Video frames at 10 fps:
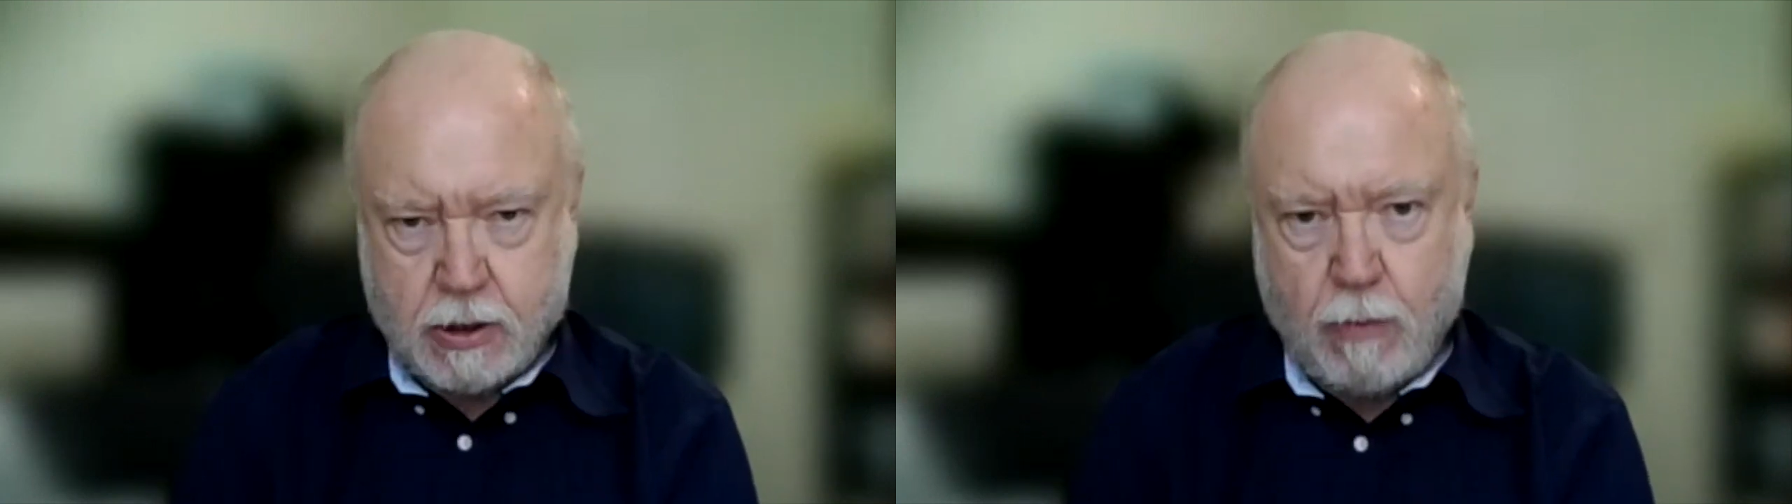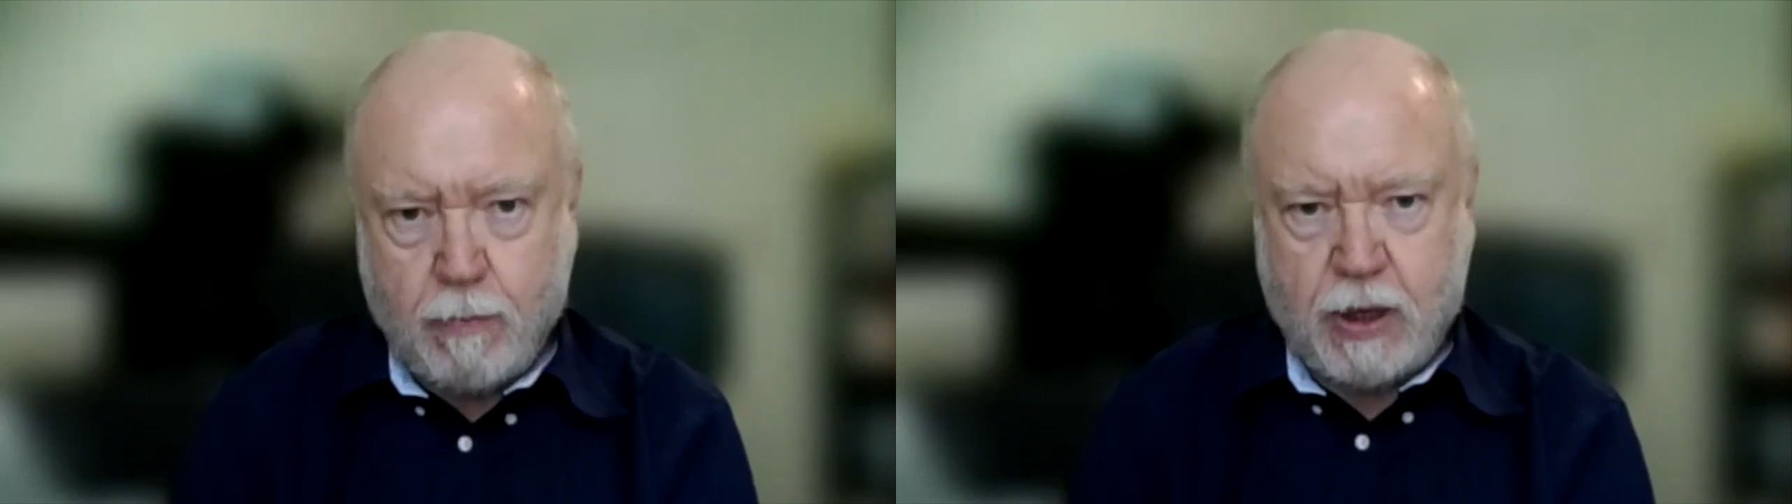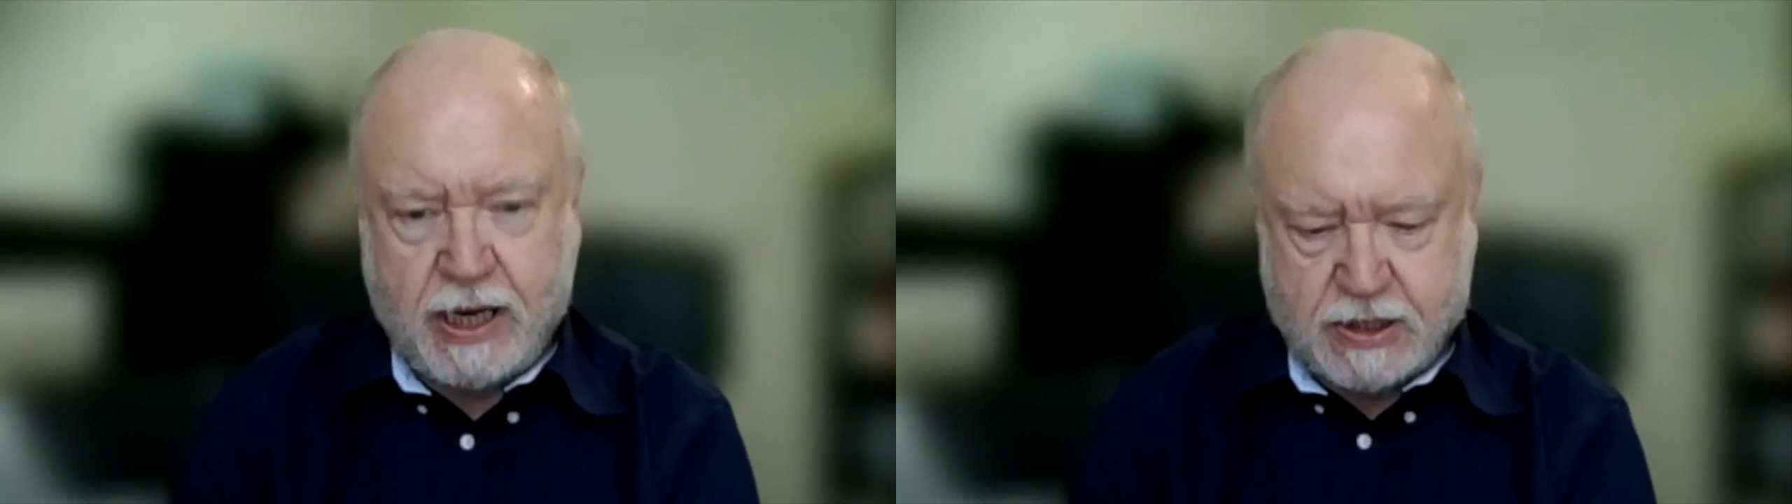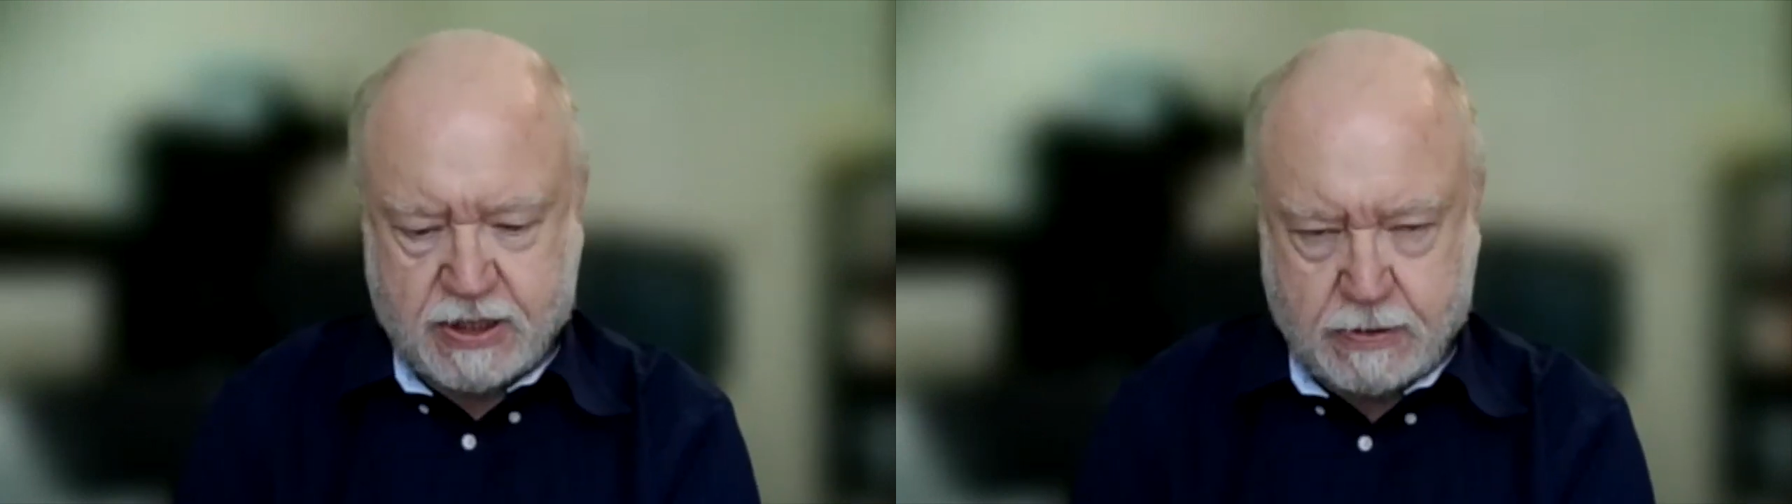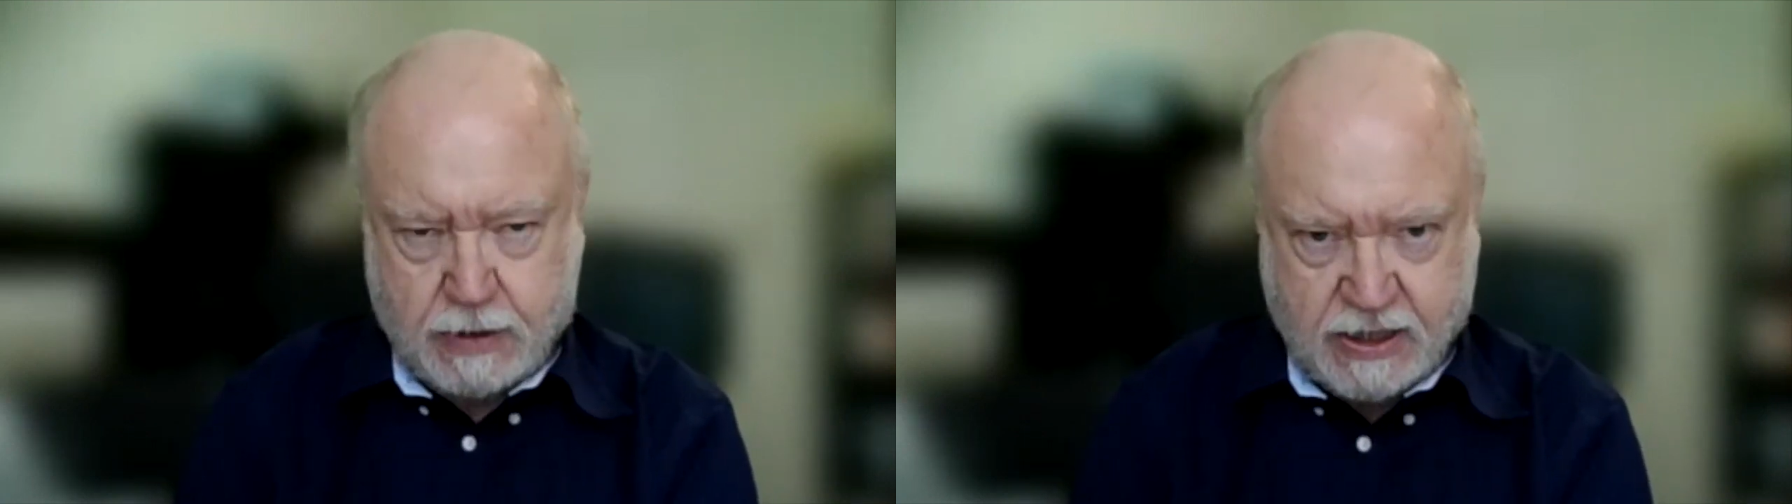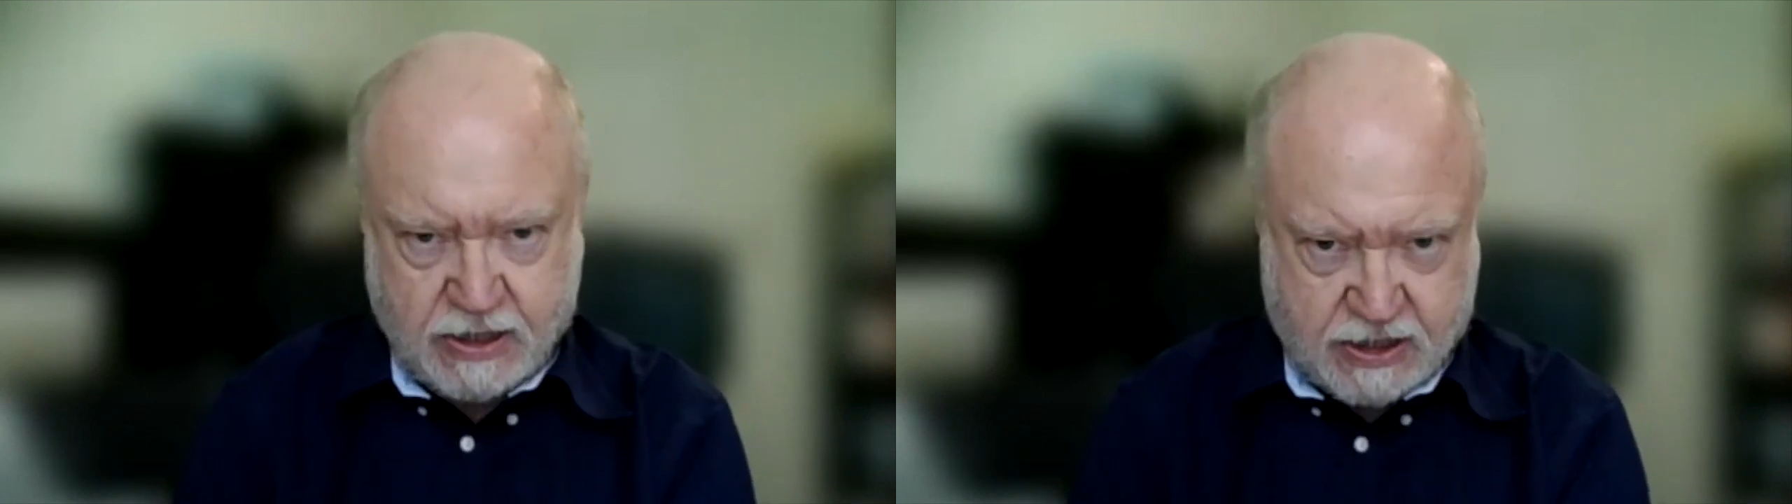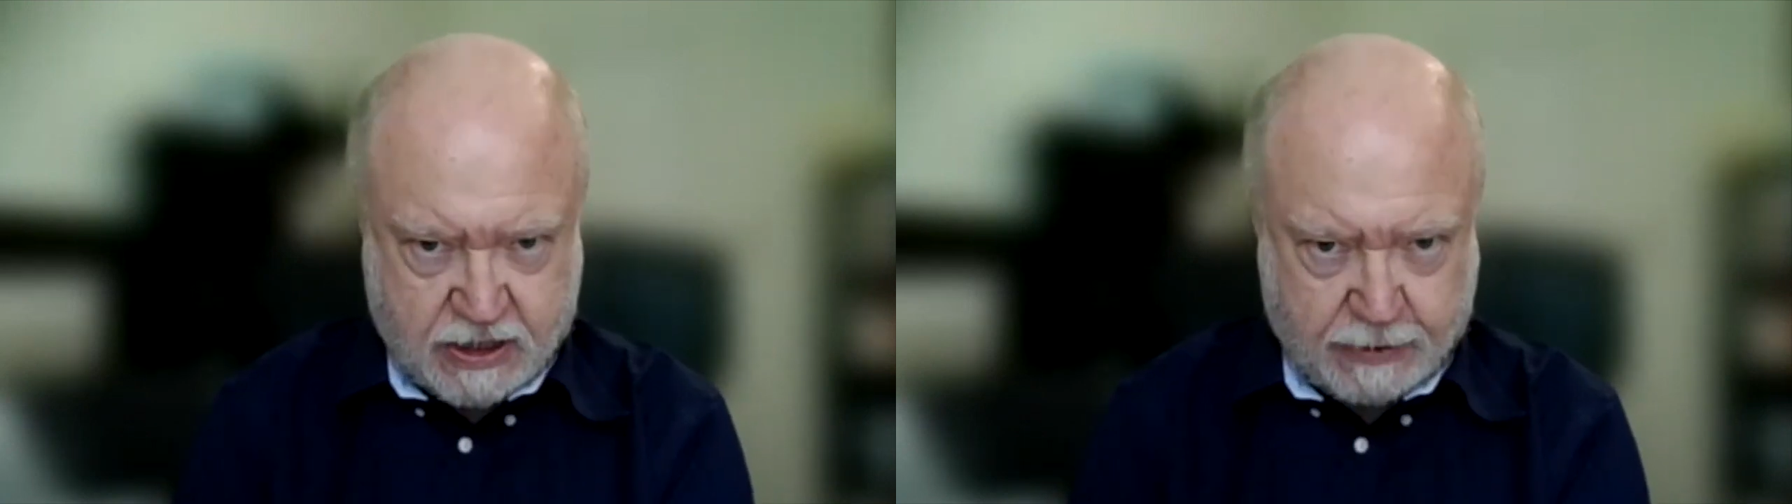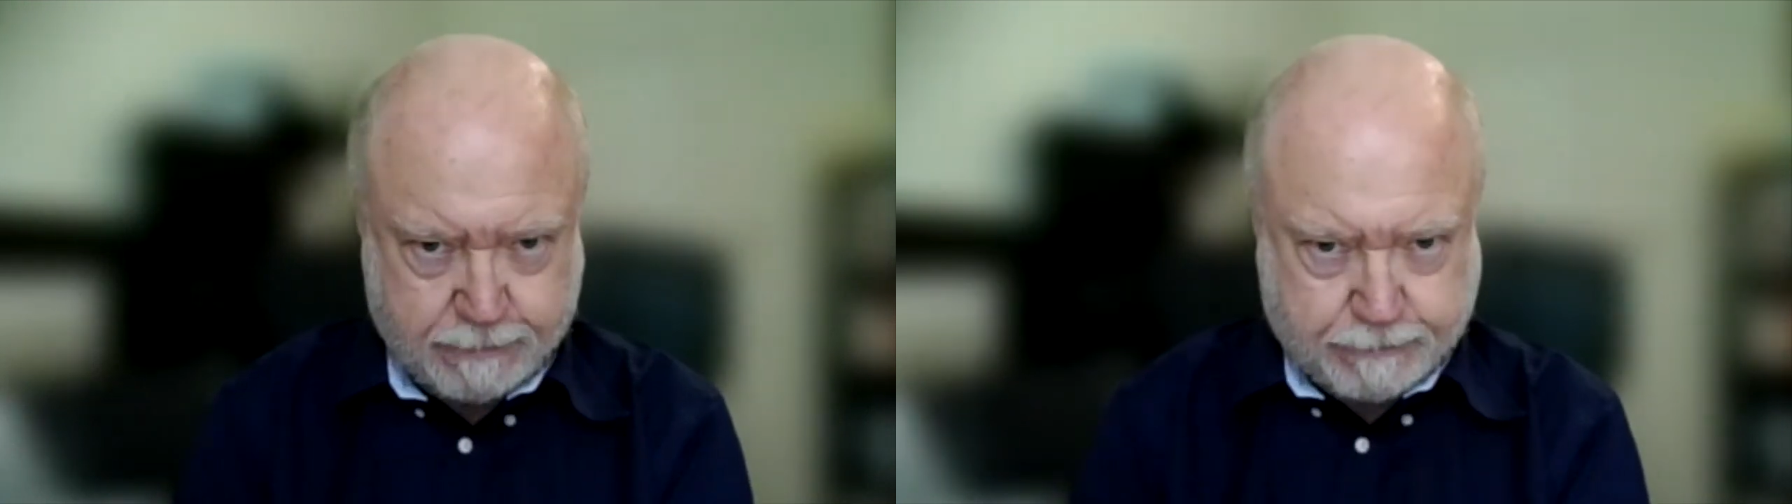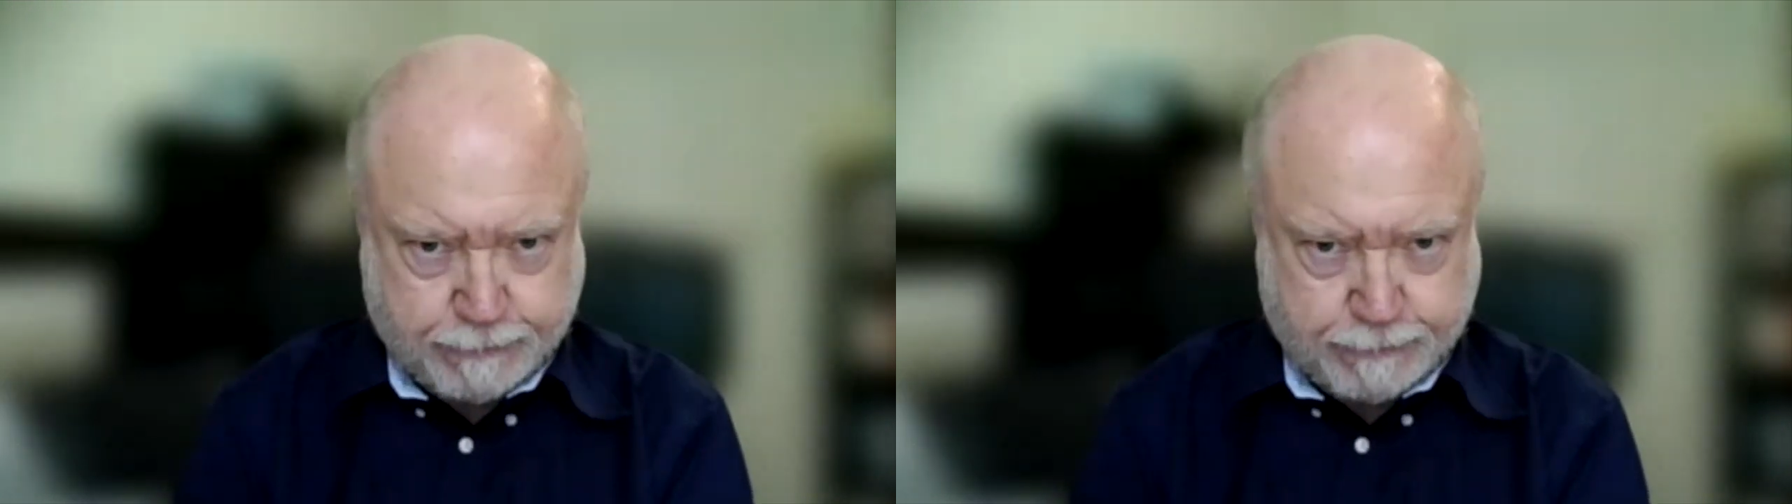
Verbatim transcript: complex entity.